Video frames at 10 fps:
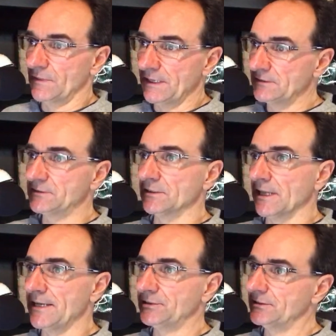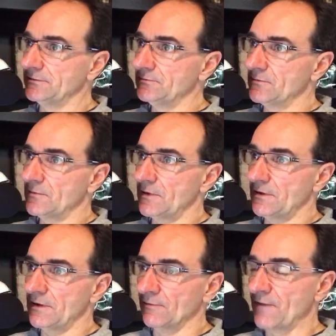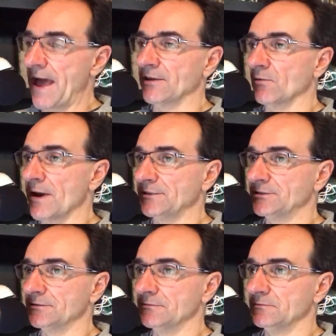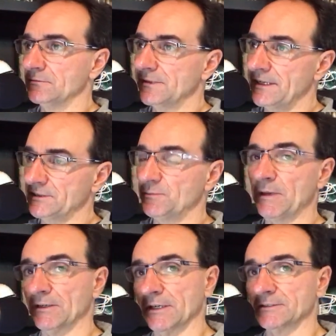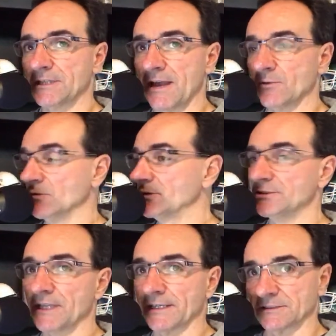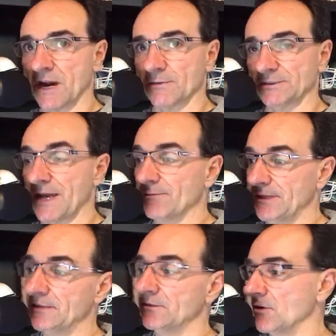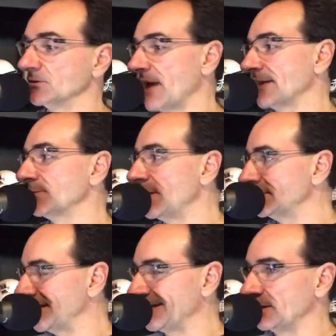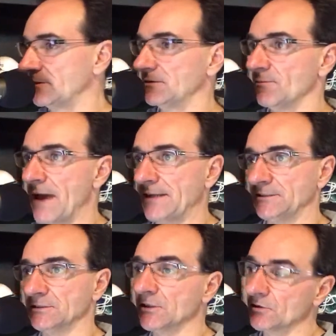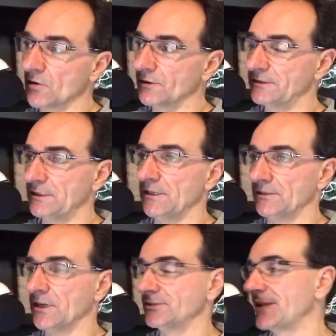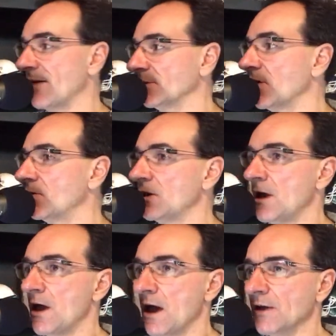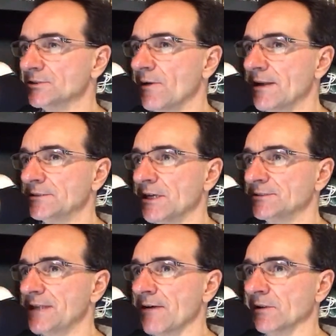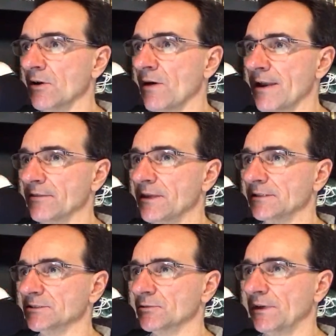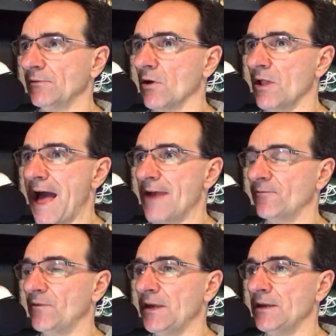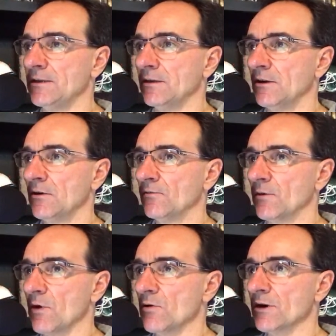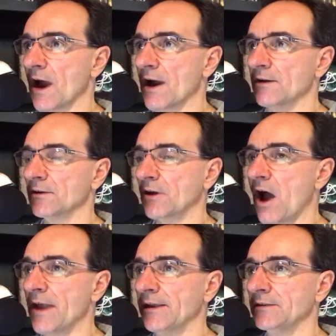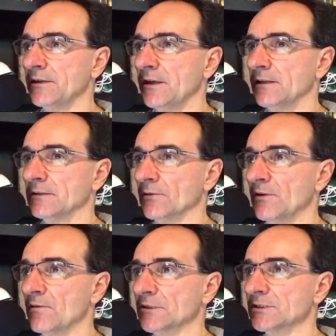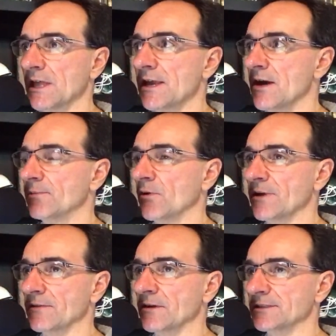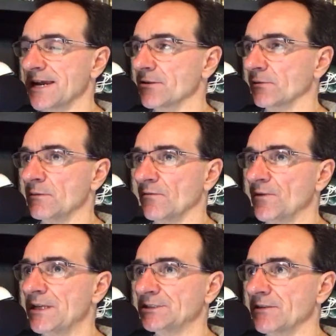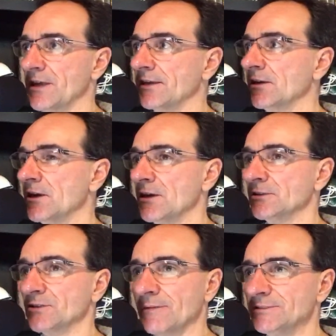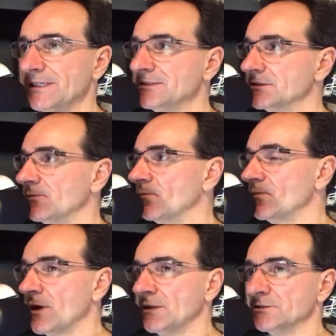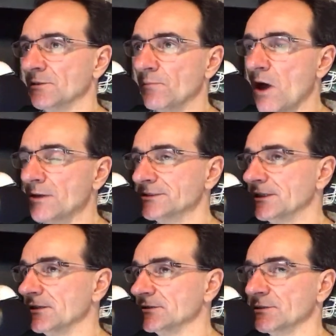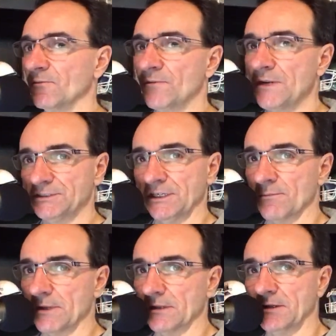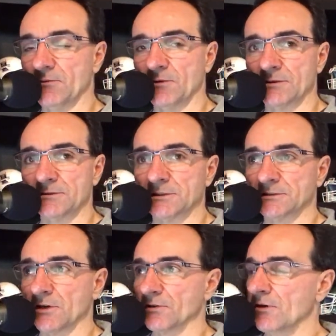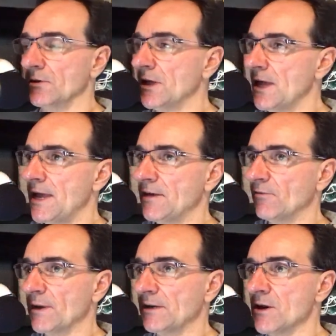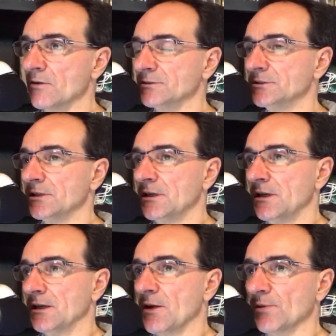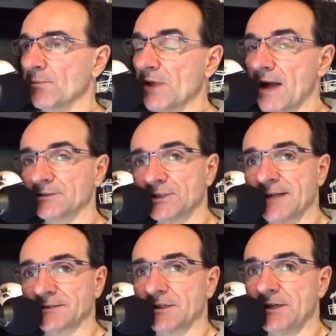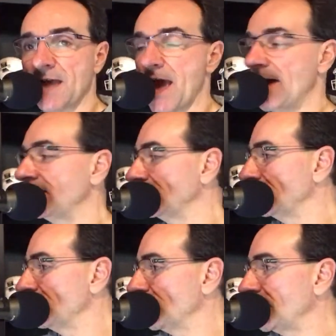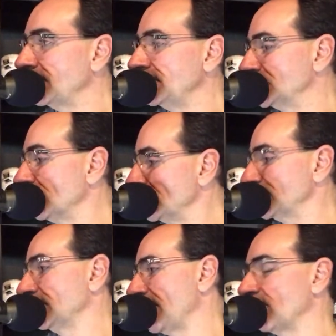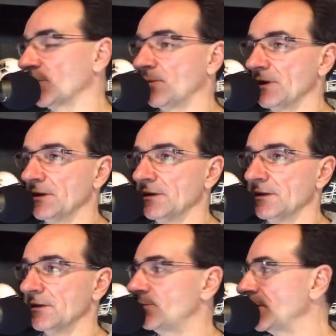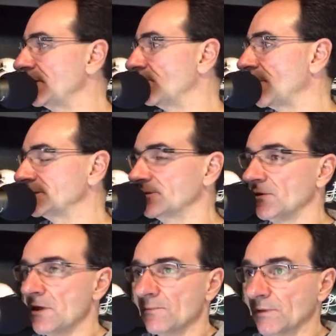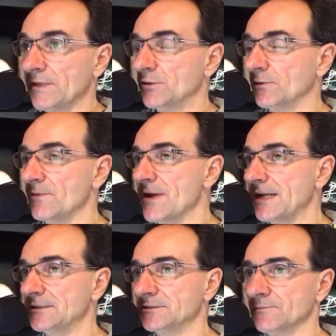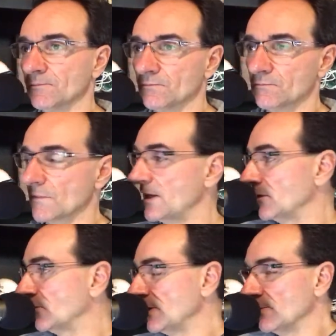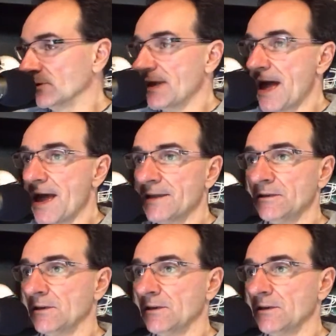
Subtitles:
installation, evaluation, experience time. No such thing as garbage time. Getting those guys minutes, getting Matty Sissoko a touchdown low. Also had a touchdown low on, I think, a screen roll high feed from Hogard. Caught it. A little reverse layup going on the other side of the rim to finish, I think. So I'm seeing some ball skills, some finishing ability with Sissoko. And everybody knows a couple of blocked shots that he had in the Eastern Michigan game were pretty impressive. Played 3 minutes, an agreeable guy.